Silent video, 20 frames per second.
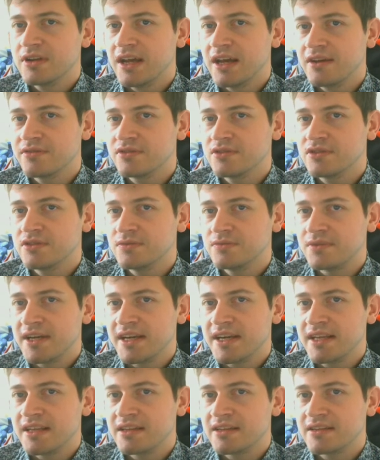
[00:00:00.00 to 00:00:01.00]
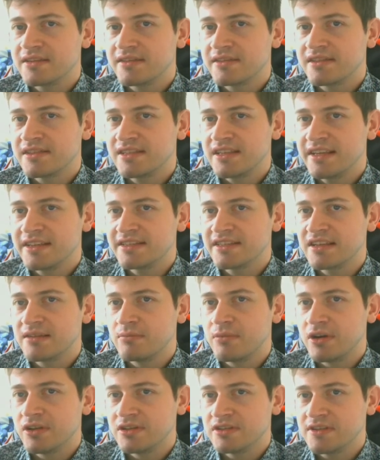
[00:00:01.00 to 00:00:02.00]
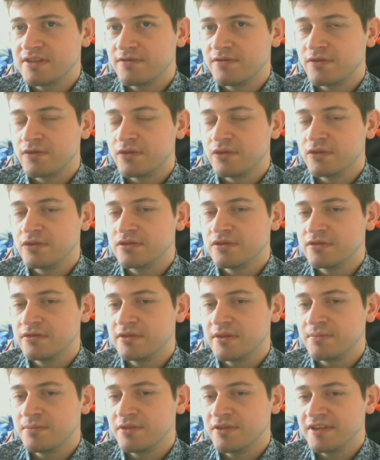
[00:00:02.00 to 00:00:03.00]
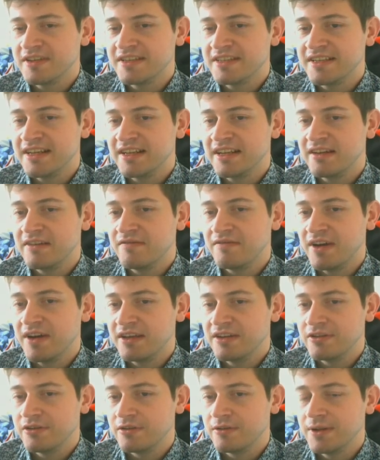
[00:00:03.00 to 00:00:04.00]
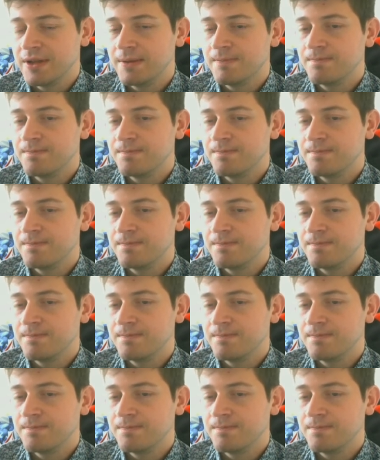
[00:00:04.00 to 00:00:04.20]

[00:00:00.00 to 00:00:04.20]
have to wait 6 months for it to appreciate in value.